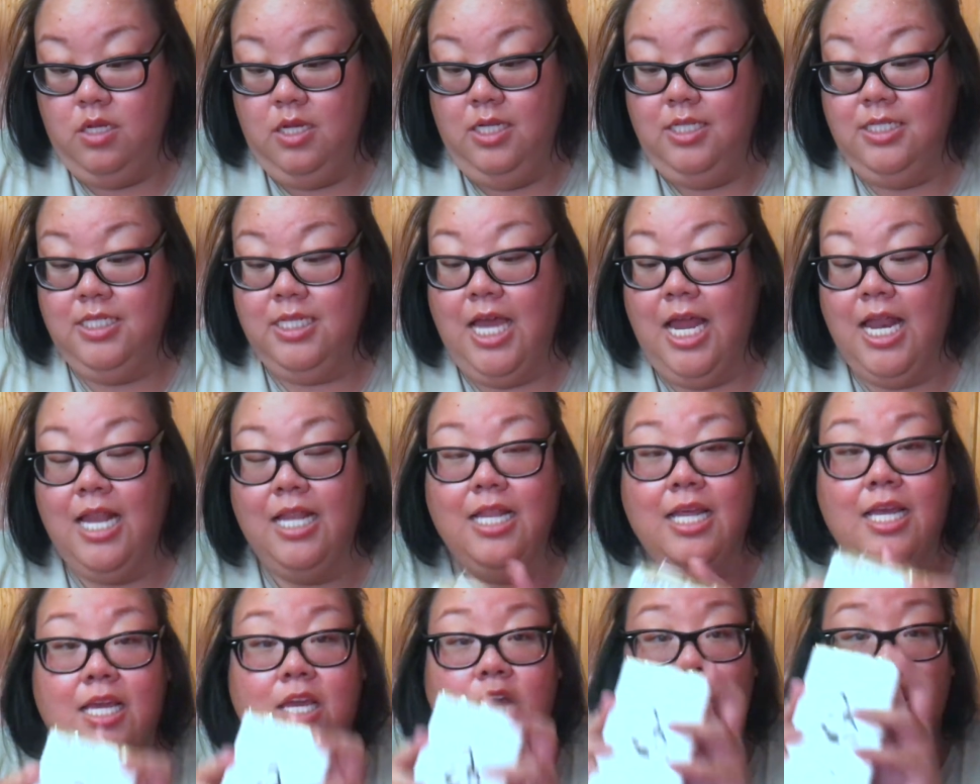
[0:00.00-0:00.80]
It's kind of
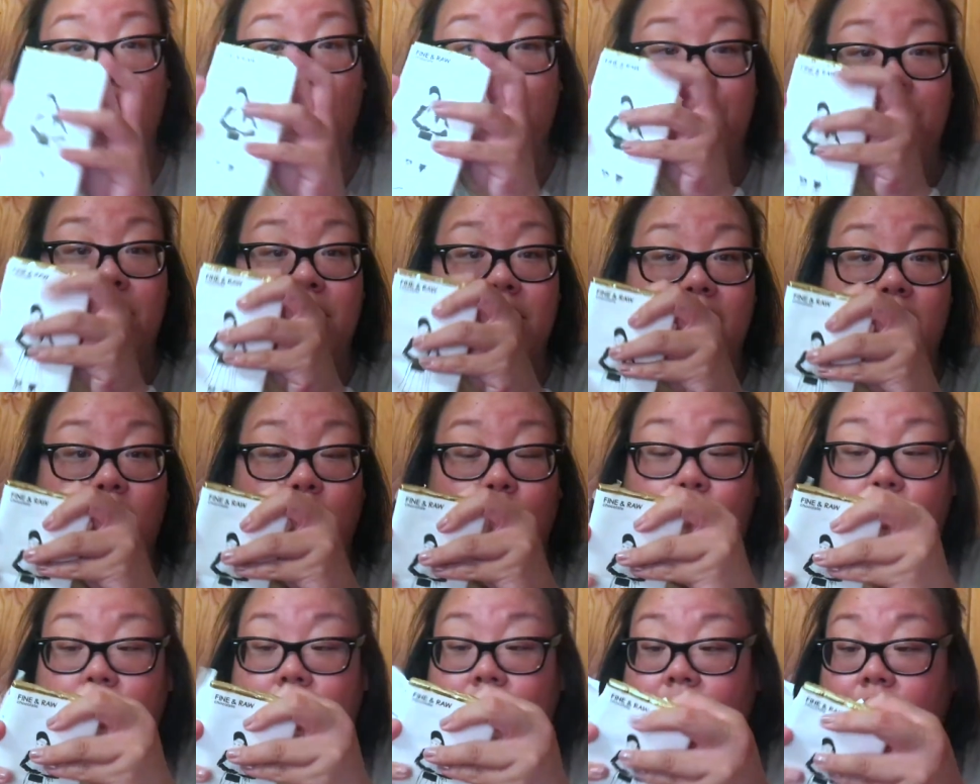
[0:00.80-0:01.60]
like opening a
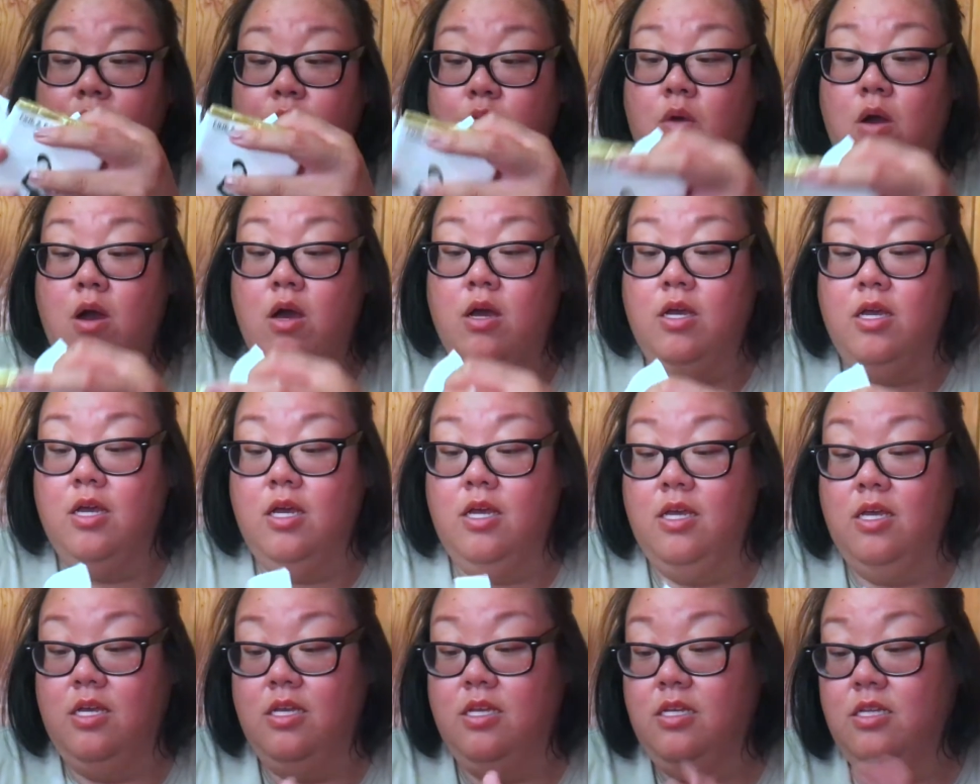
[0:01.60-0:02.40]
Willy
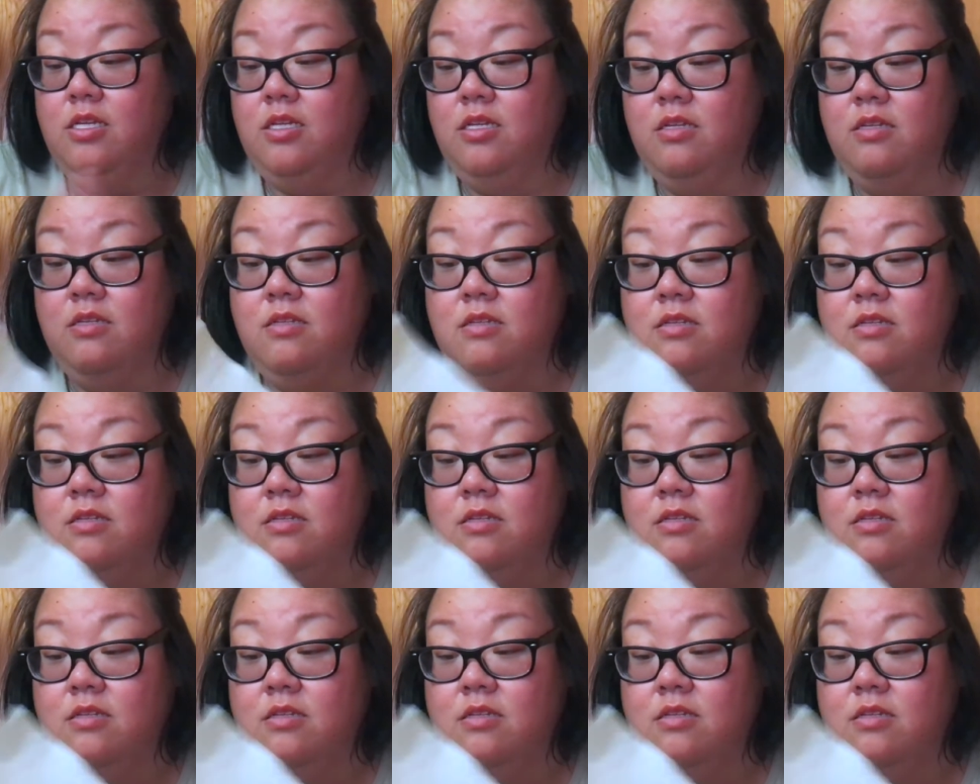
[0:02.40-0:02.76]
Wonka